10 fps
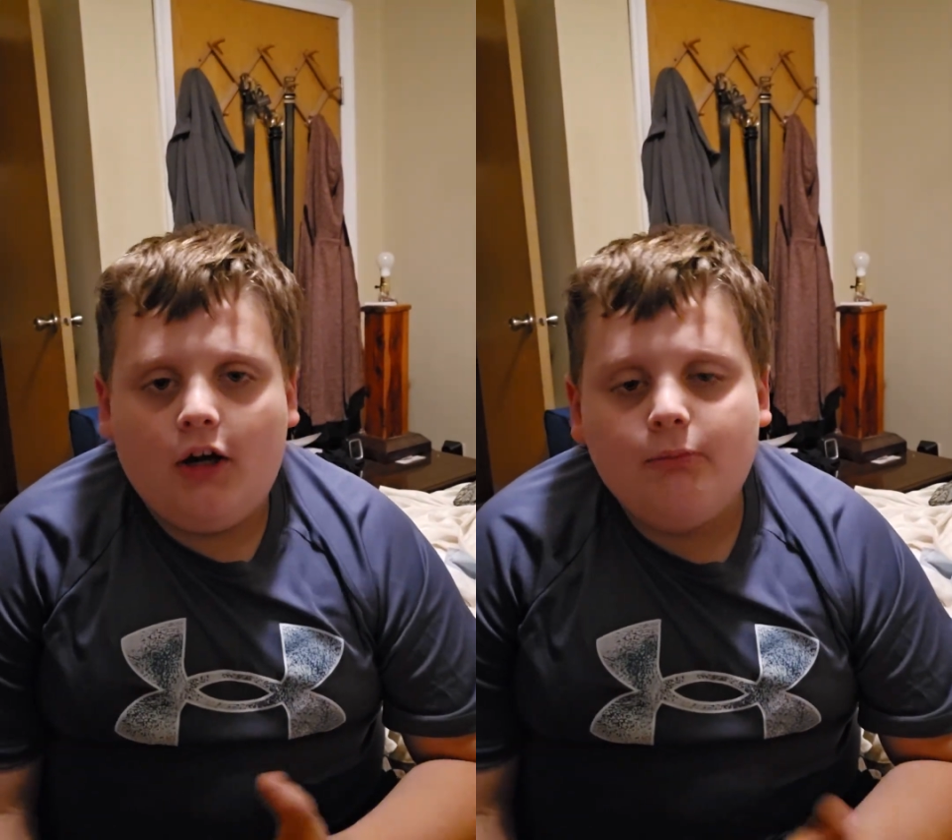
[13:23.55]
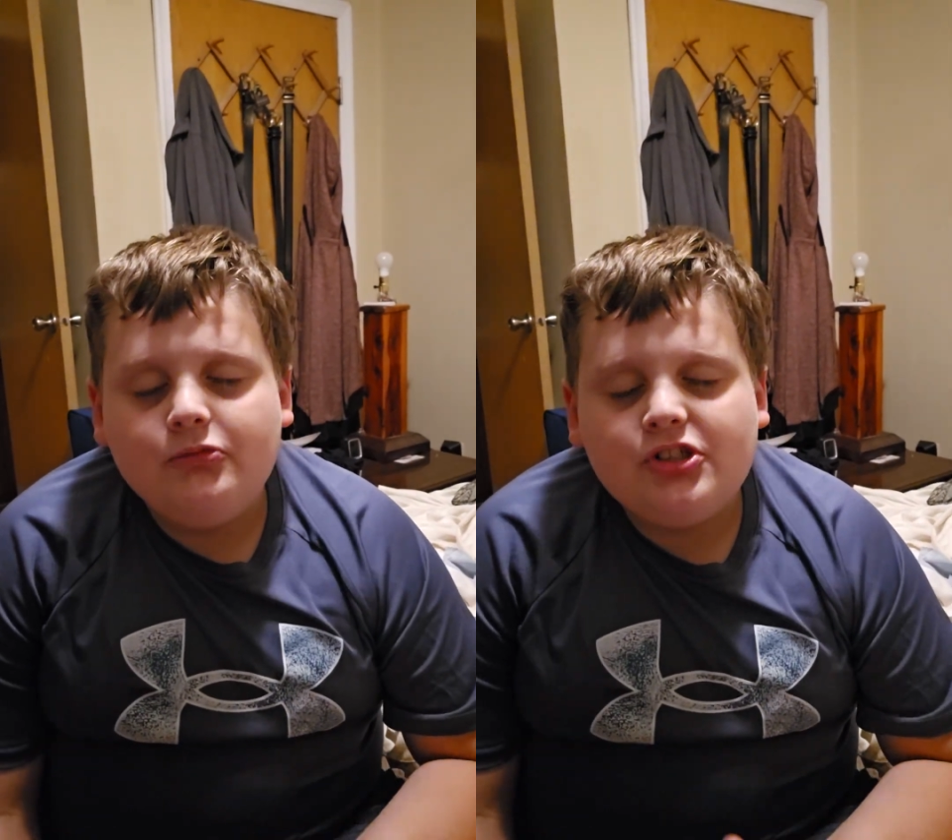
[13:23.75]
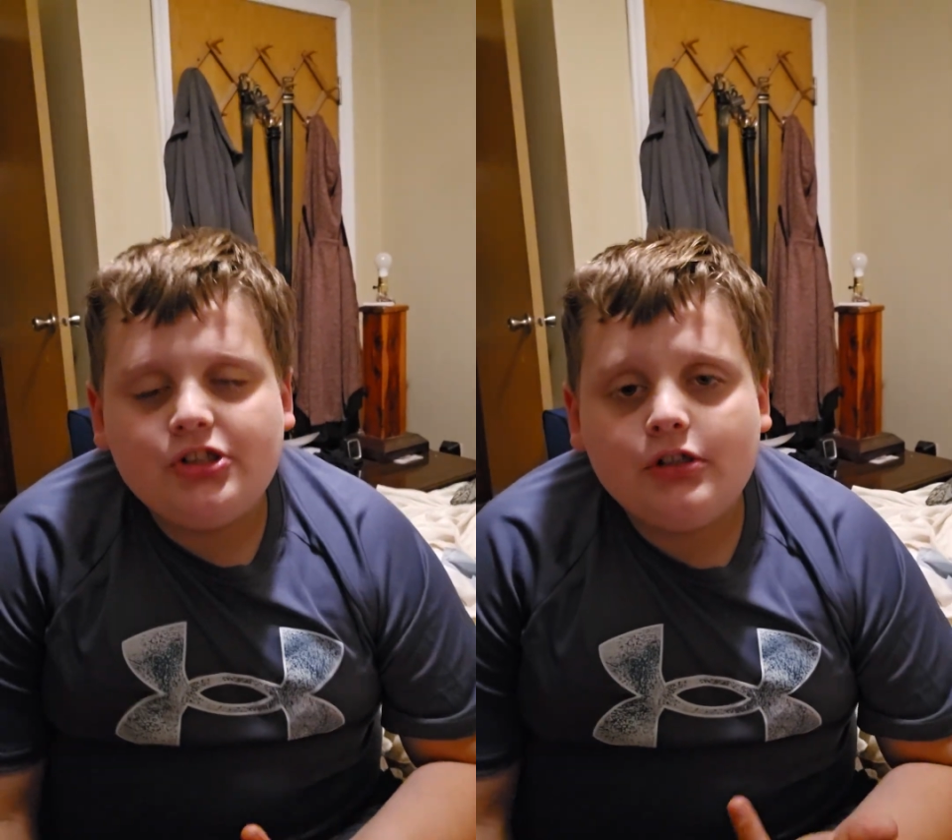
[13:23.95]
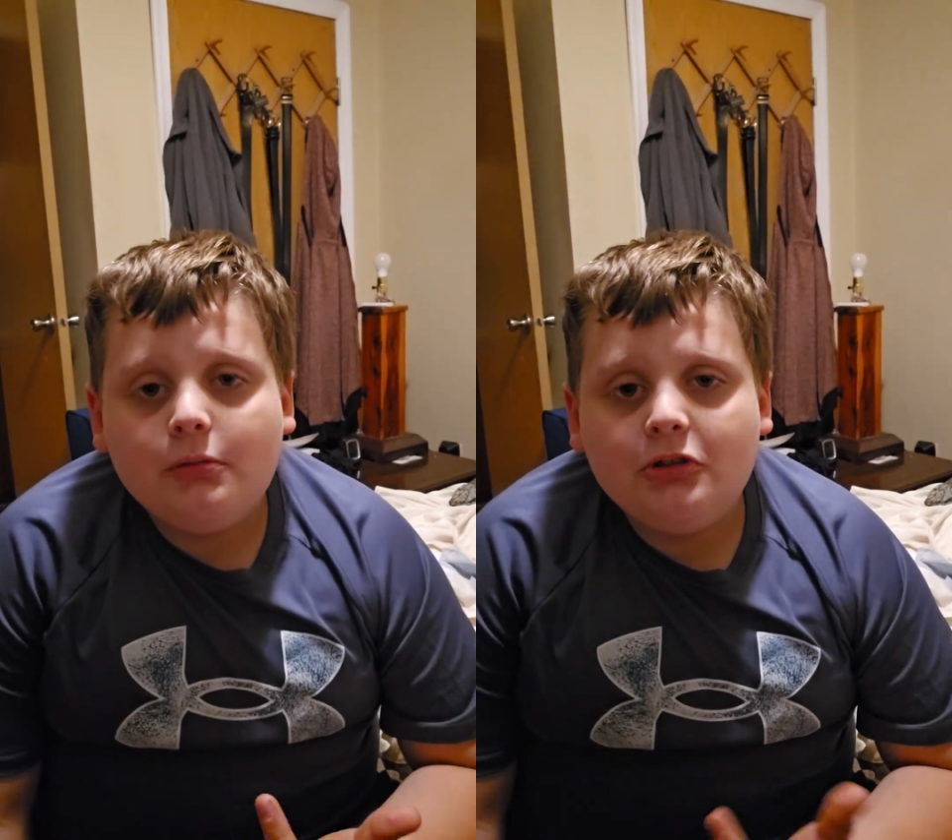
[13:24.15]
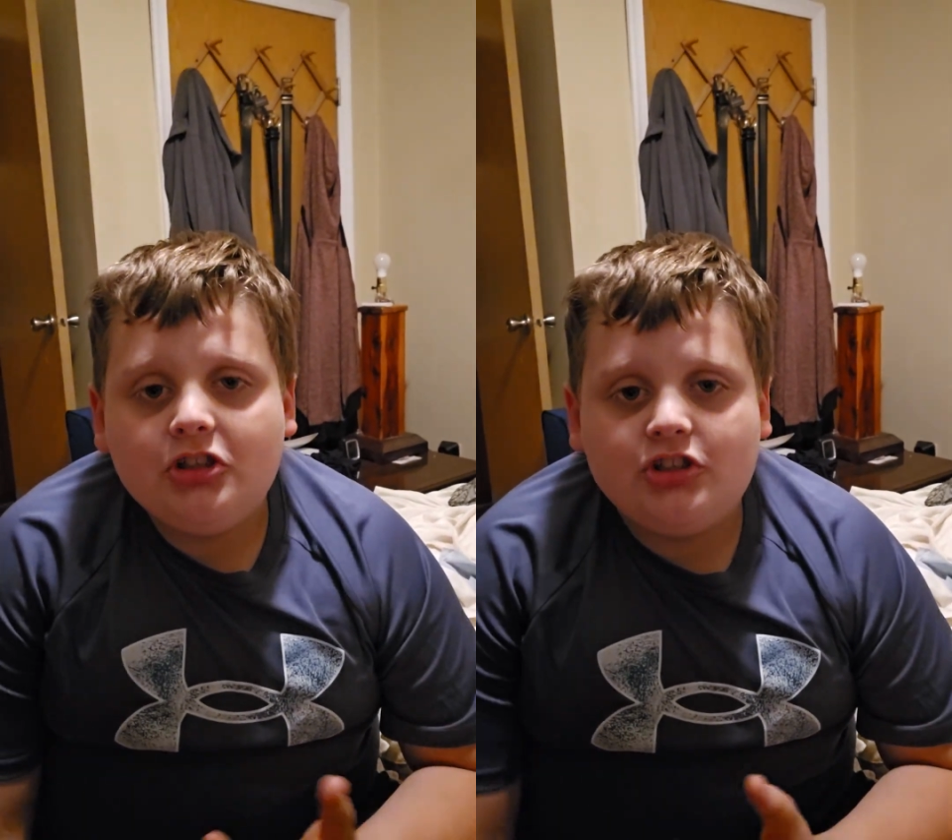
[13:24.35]

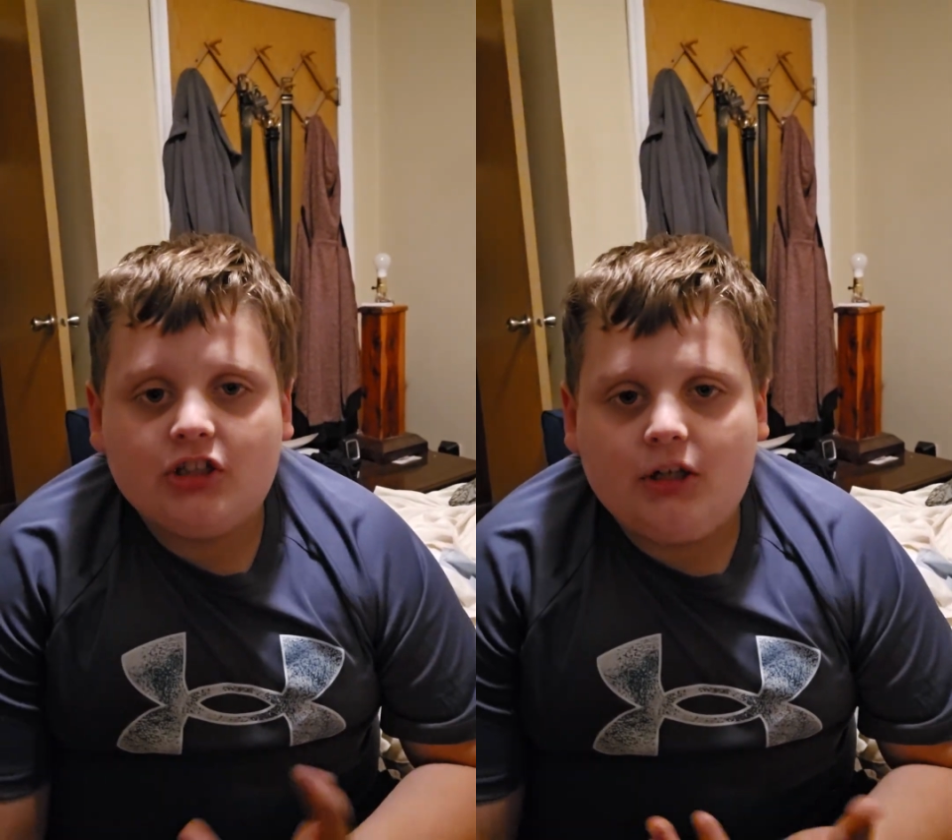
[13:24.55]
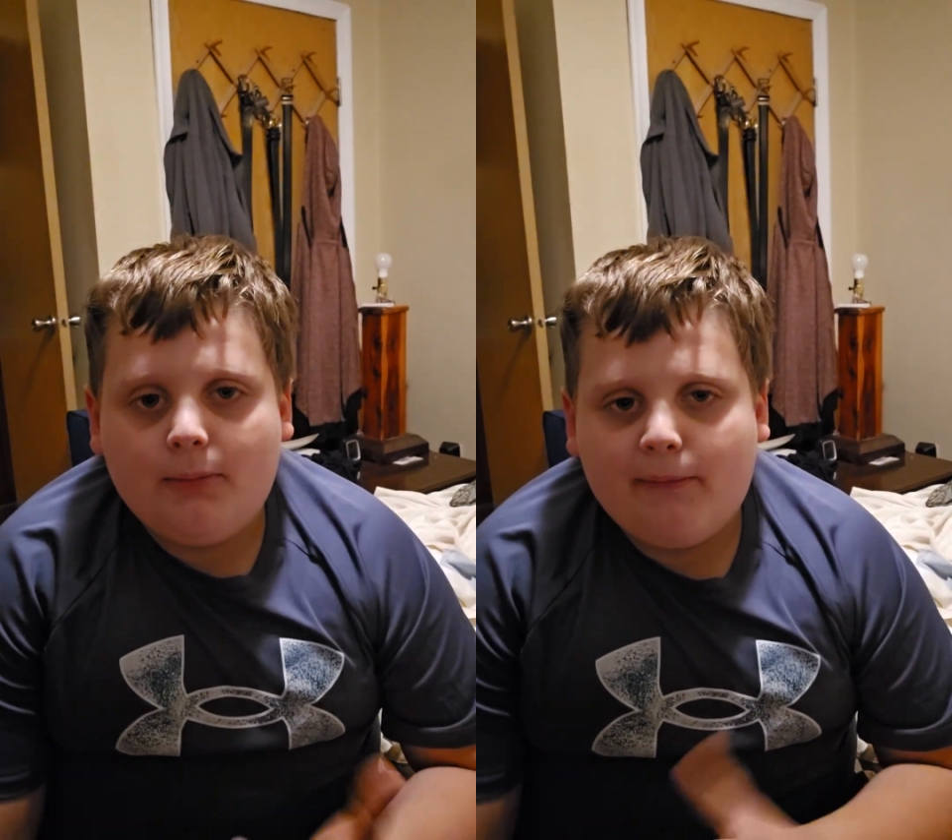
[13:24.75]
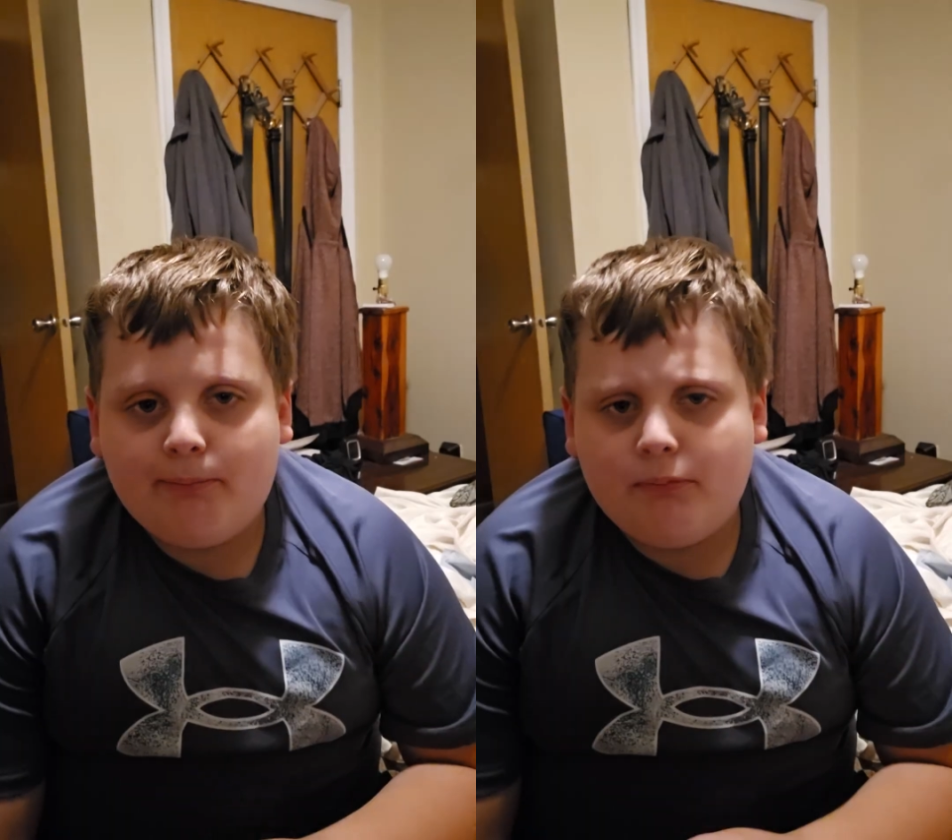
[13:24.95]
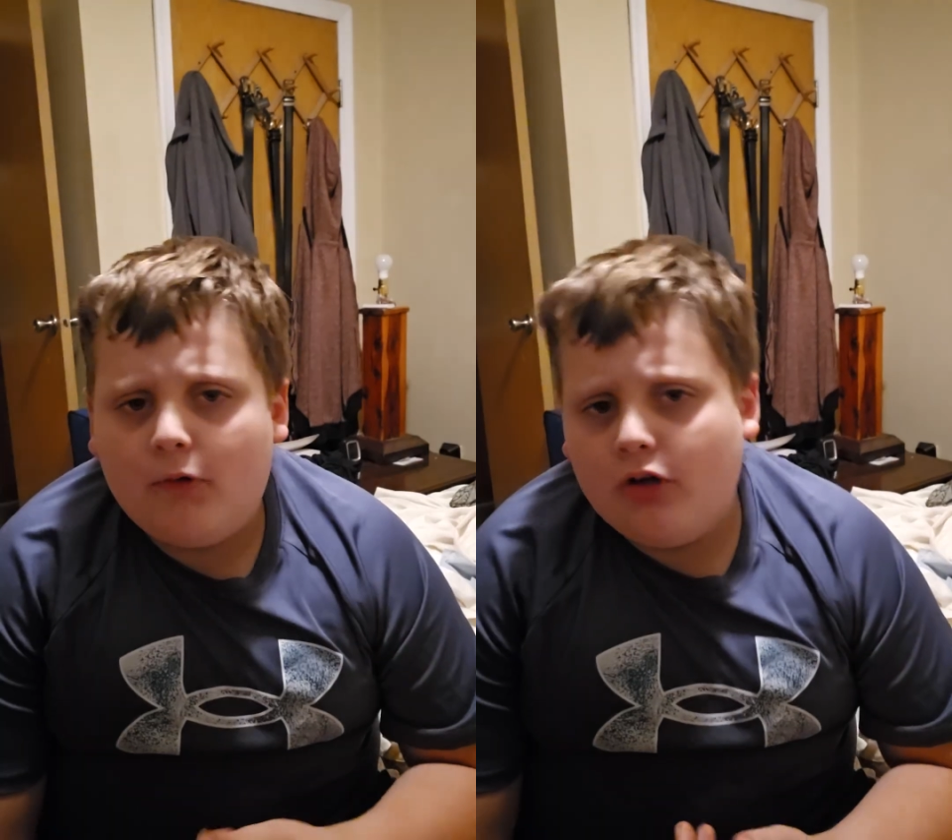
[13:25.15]
2, which is gonna be